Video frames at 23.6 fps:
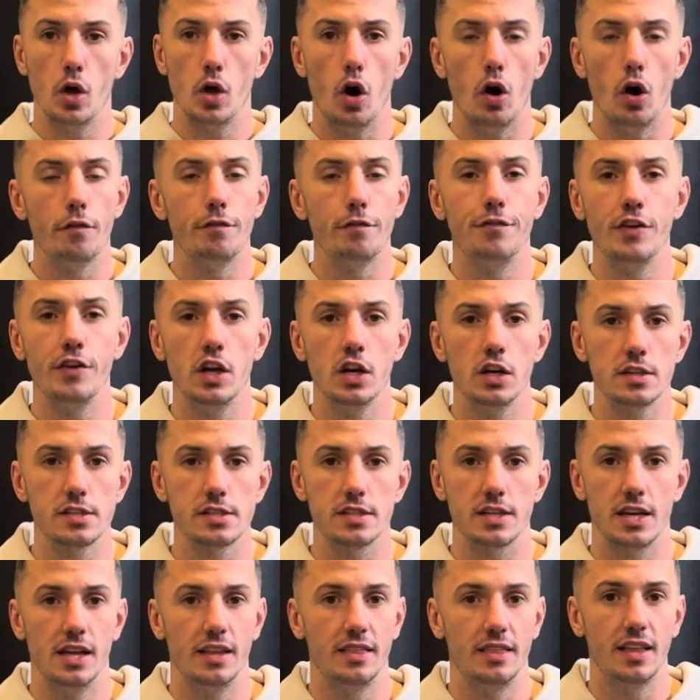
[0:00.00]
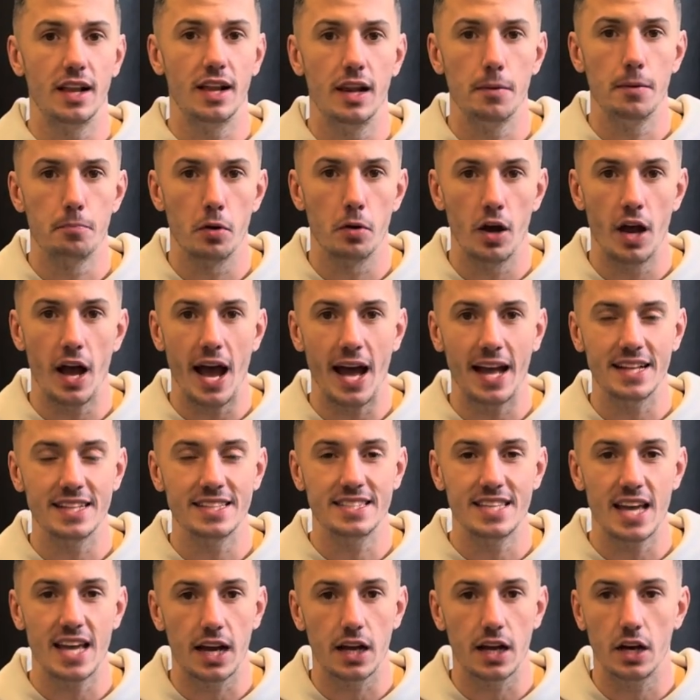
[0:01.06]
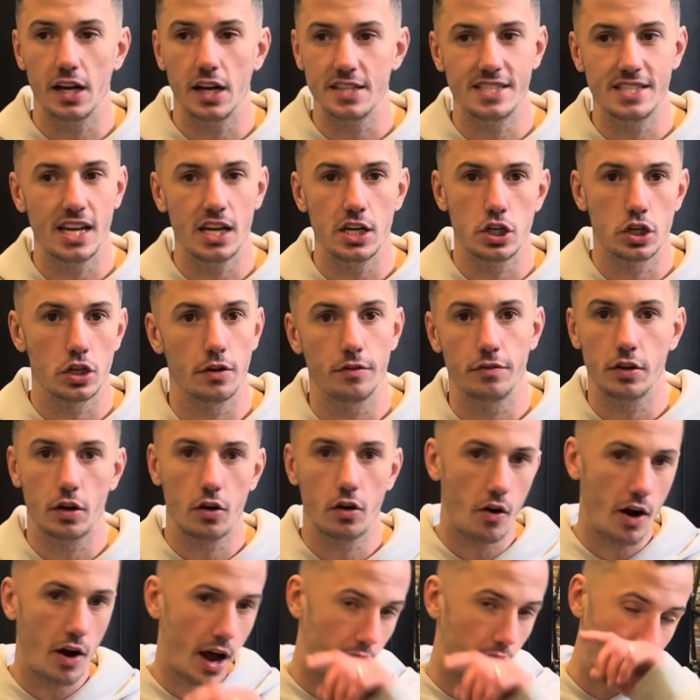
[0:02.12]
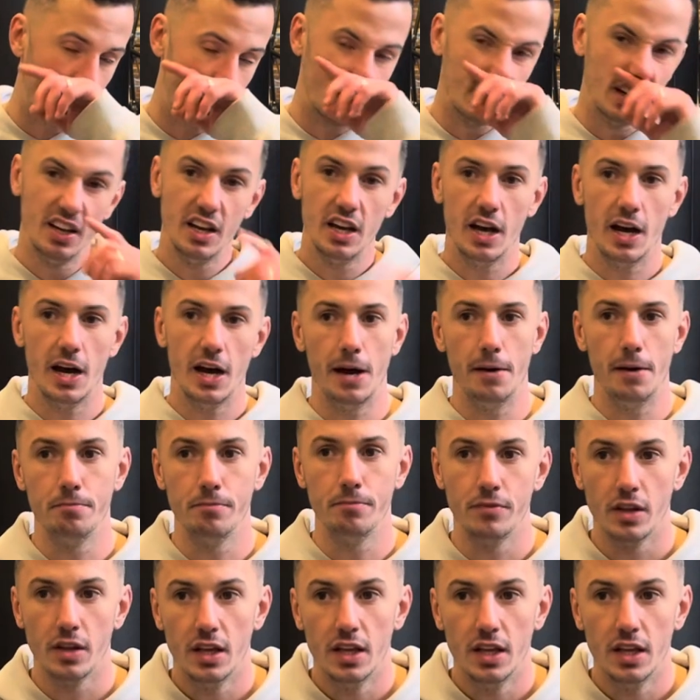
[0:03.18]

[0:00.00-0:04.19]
obvious and deliberate antagonization of the crowd, and